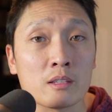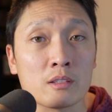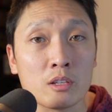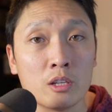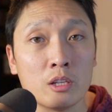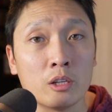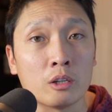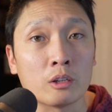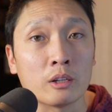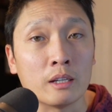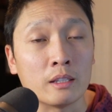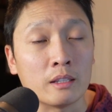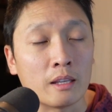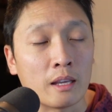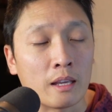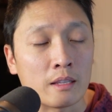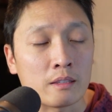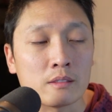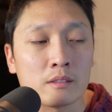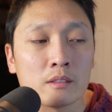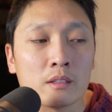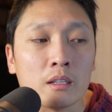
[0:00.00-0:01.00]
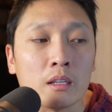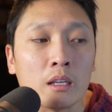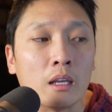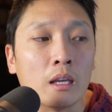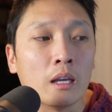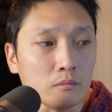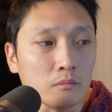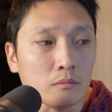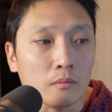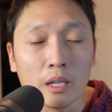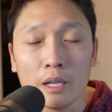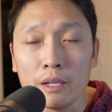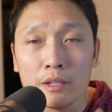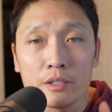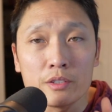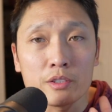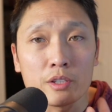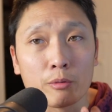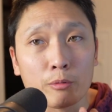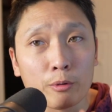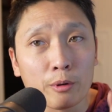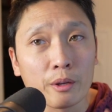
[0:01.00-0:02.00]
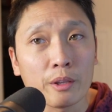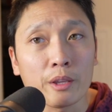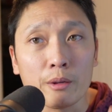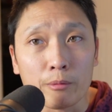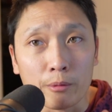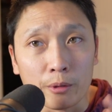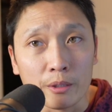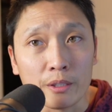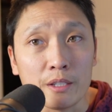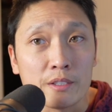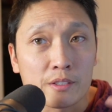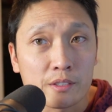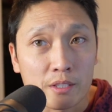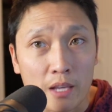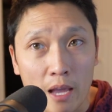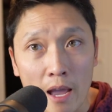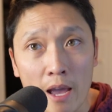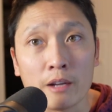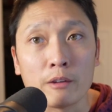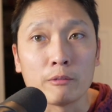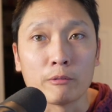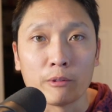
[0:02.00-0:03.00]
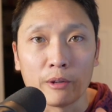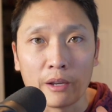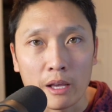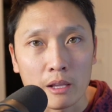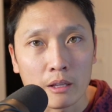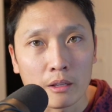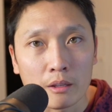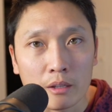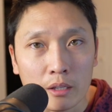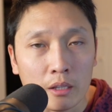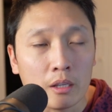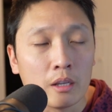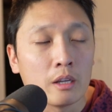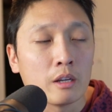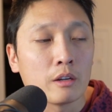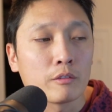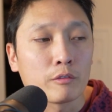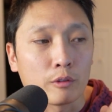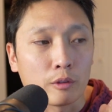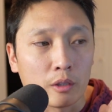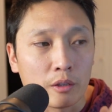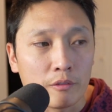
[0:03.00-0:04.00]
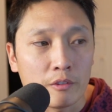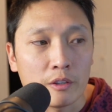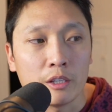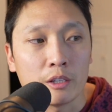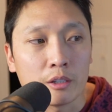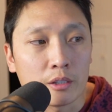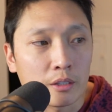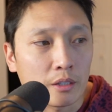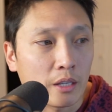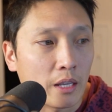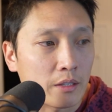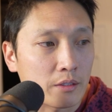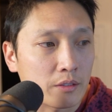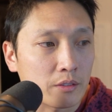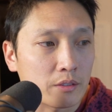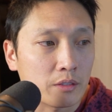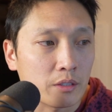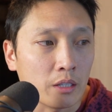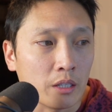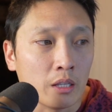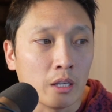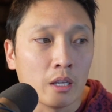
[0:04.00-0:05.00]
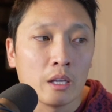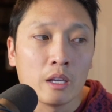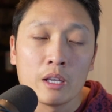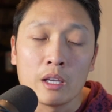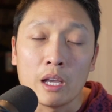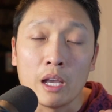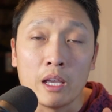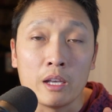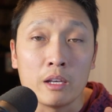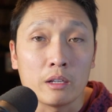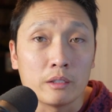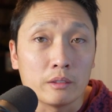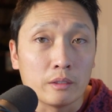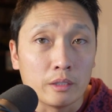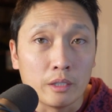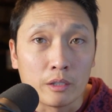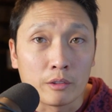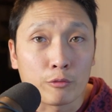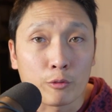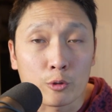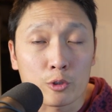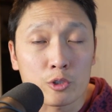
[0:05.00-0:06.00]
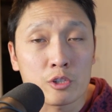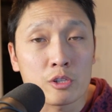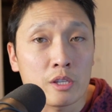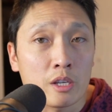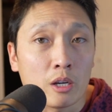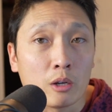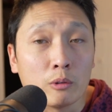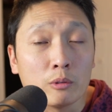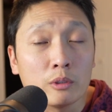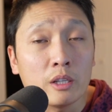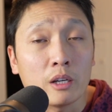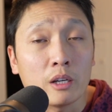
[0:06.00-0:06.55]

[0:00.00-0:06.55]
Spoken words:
here in Kansas City. It is a really, really sad reality for living here in Kansas City. And unfortunately, only